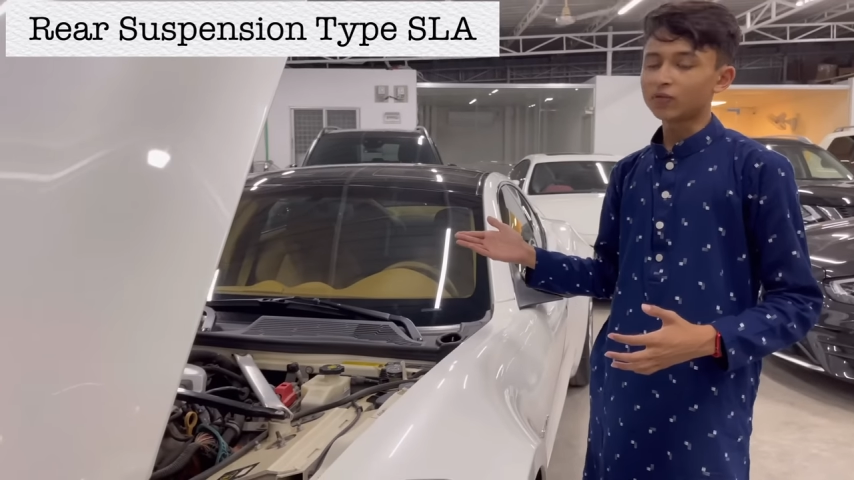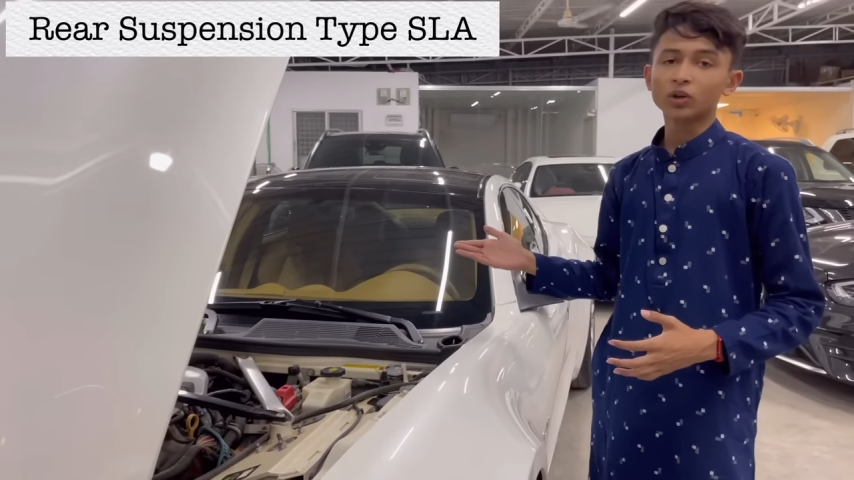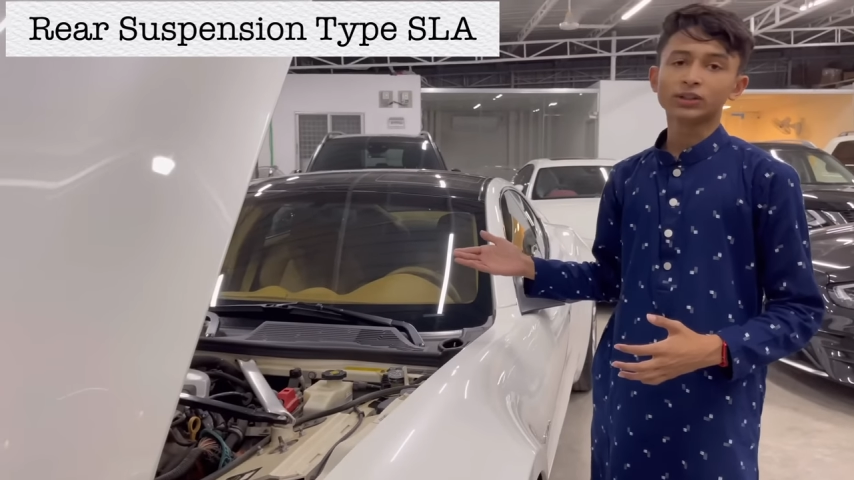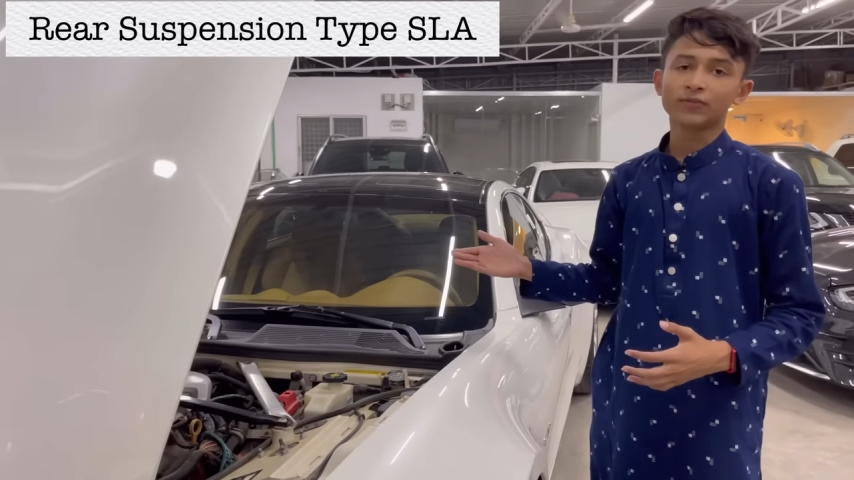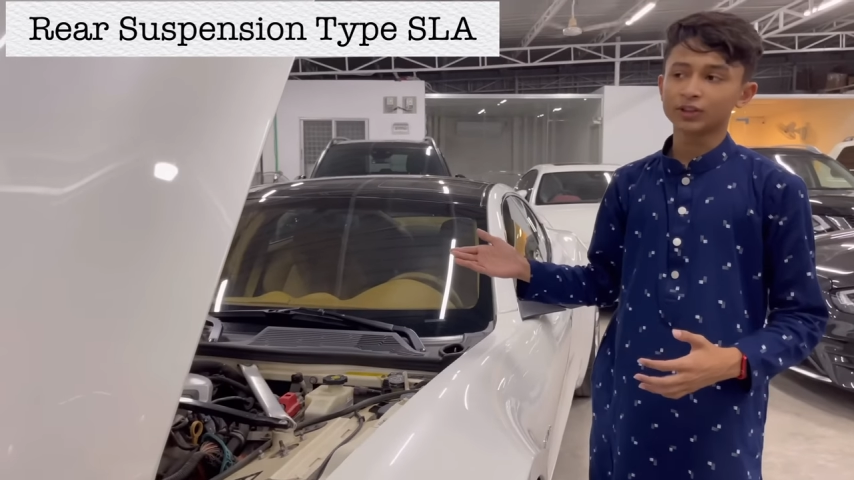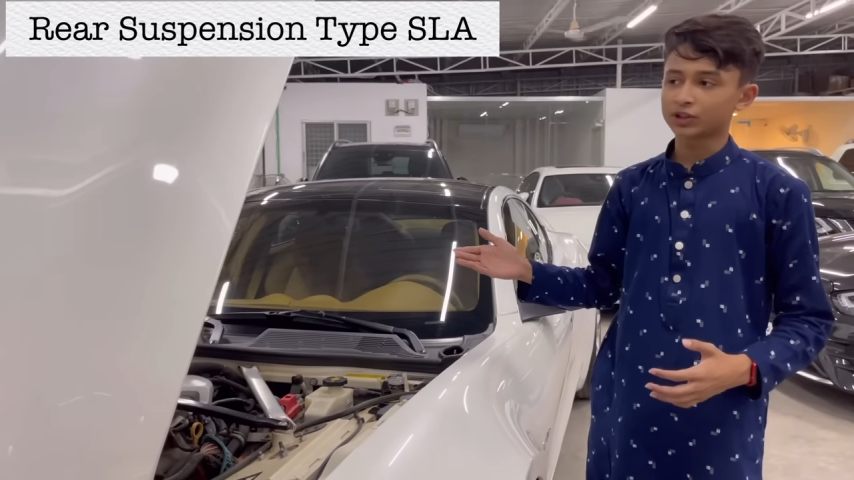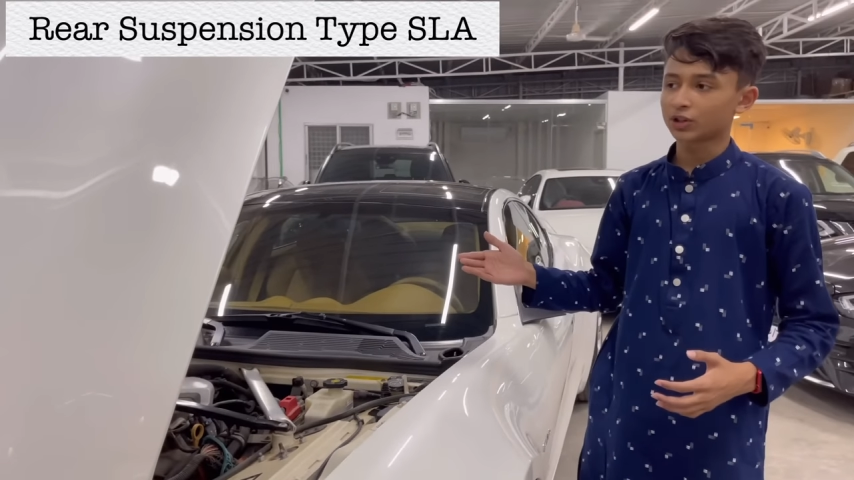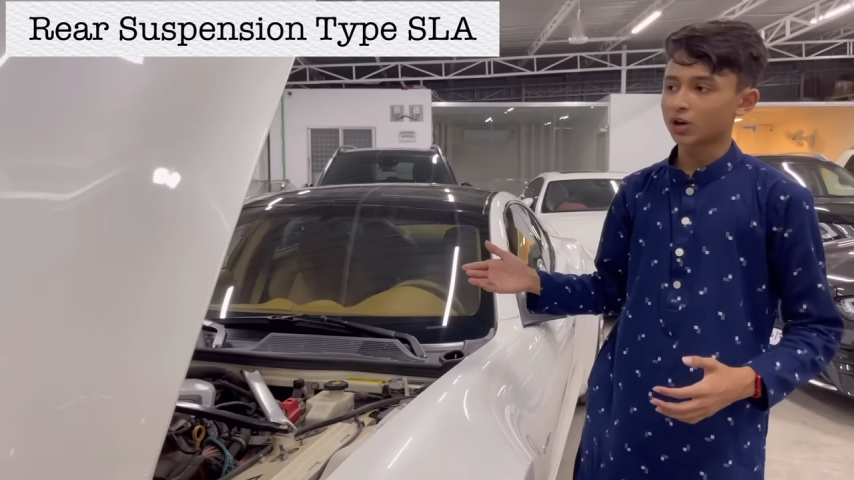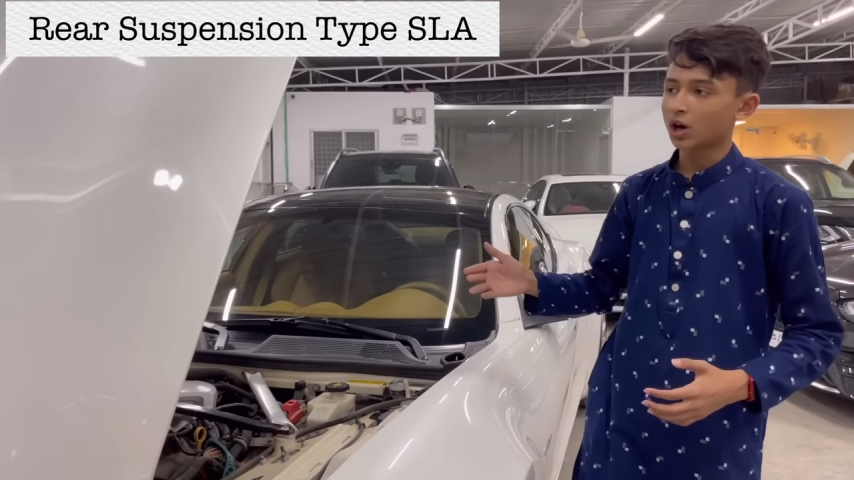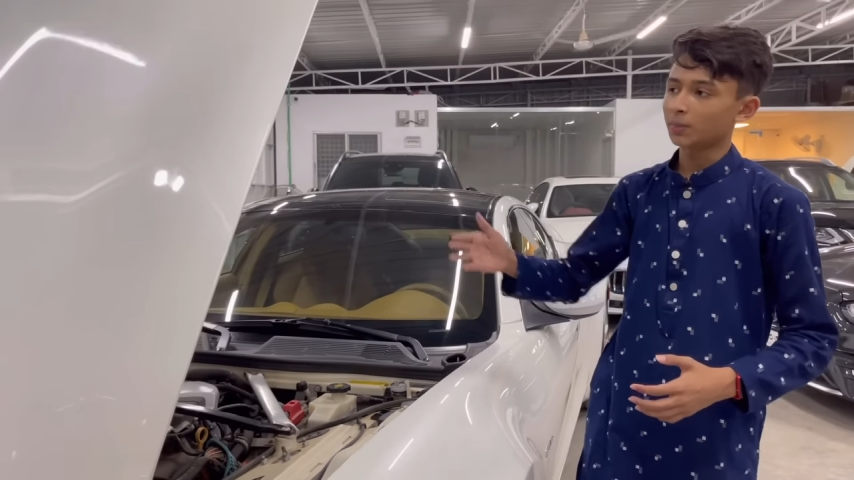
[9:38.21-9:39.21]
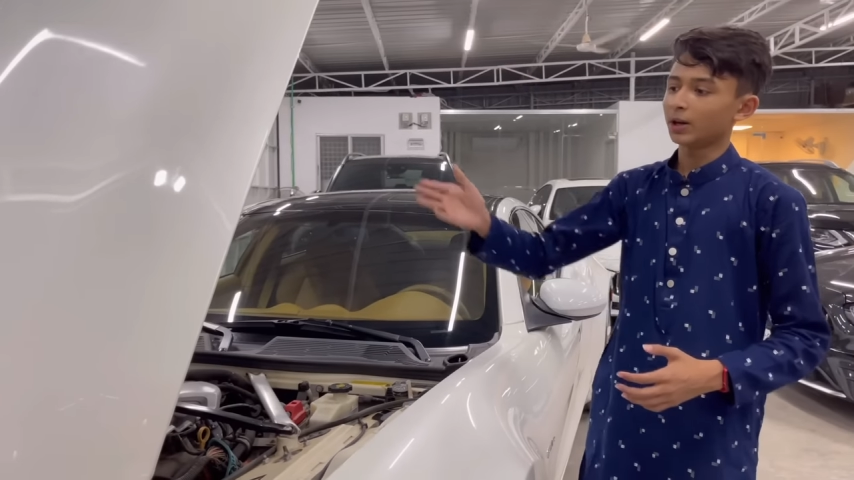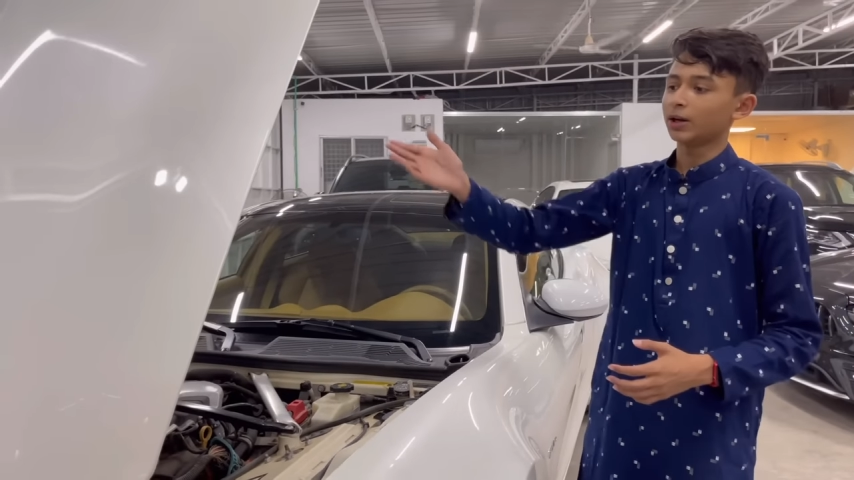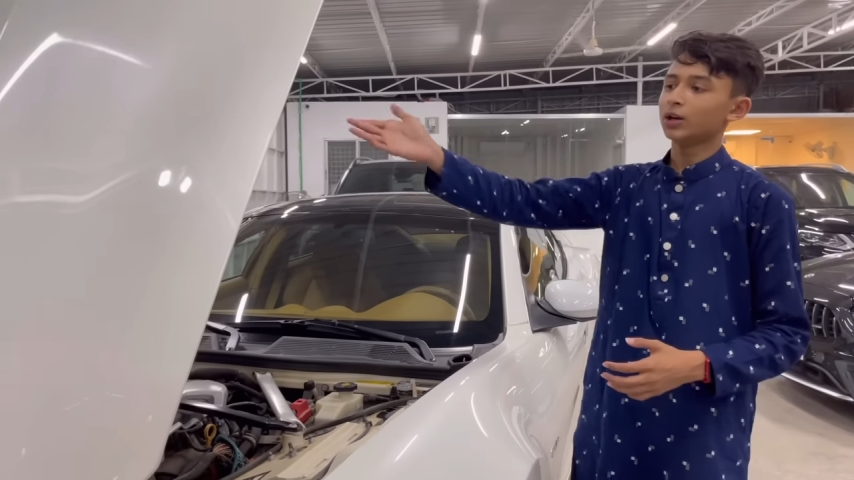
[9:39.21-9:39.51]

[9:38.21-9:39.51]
for the Fisker Karma.